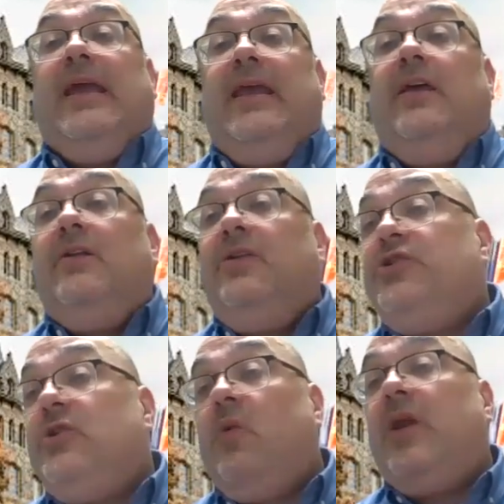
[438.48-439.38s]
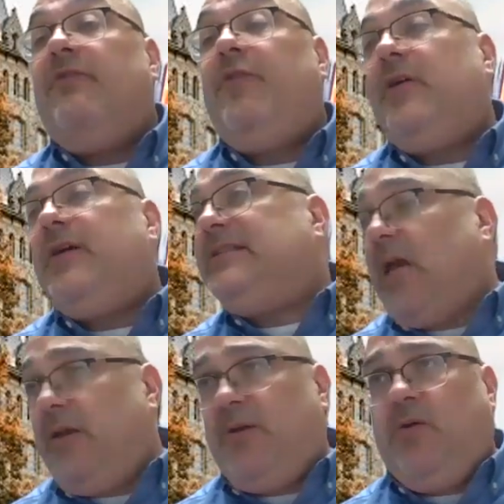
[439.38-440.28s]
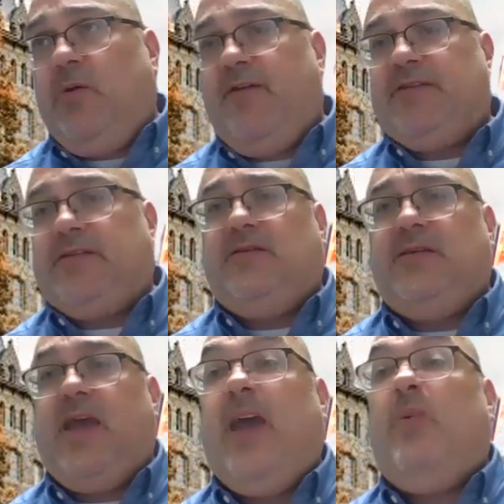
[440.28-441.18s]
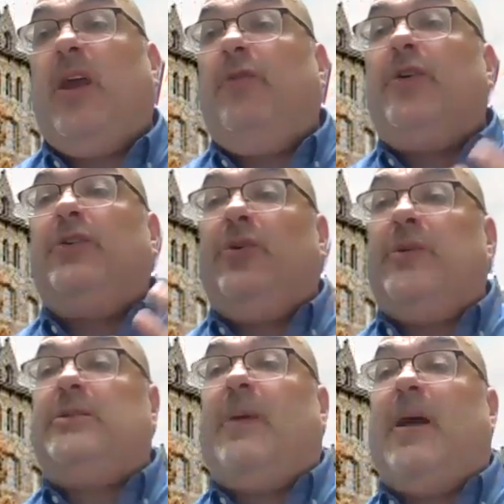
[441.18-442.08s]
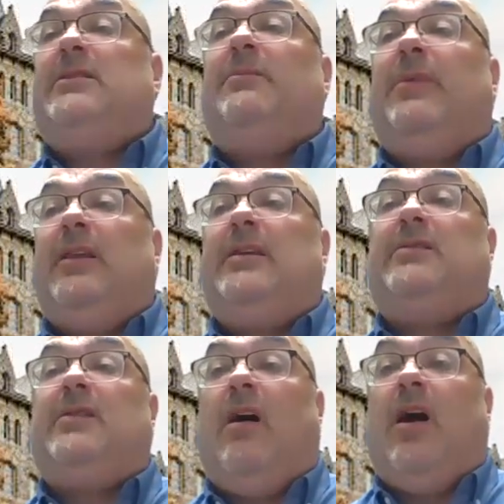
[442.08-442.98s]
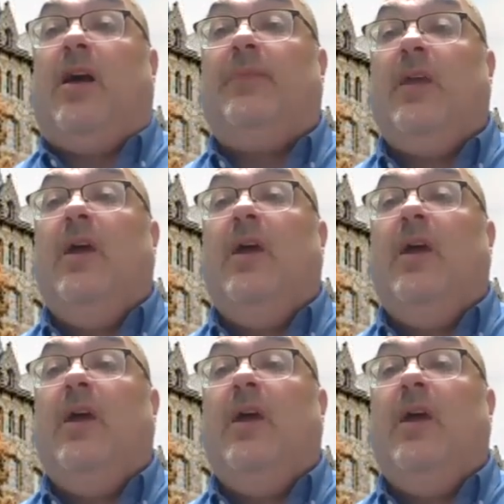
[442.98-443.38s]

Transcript: In conclusion, whatever assignment you have as a TA, whatever your responsibilities are,